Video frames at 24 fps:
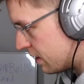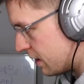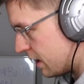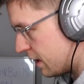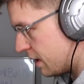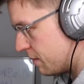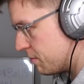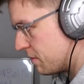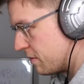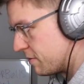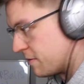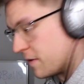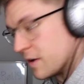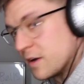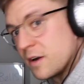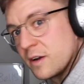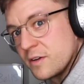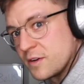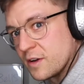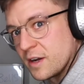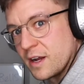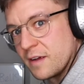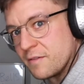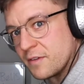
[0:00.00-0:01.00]
um, for
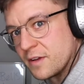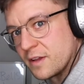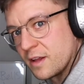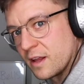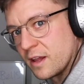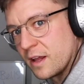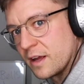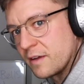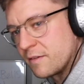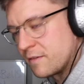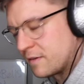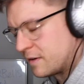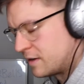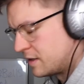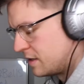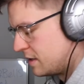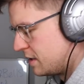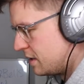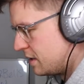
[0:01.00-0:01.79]
your everyday life.